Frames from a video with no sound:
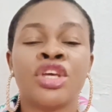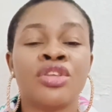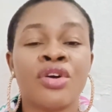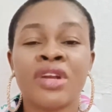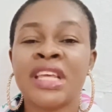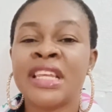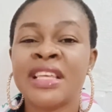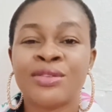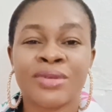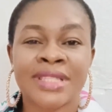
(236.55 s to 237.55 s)
You don't really
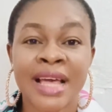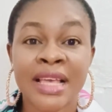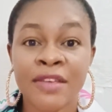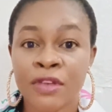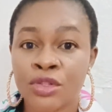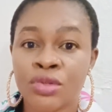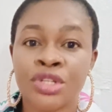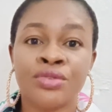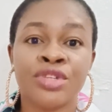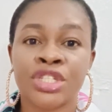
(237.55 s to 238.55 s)
need to start giving to
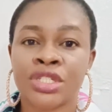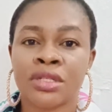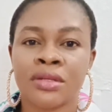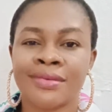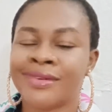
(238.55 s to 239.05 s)
the rich.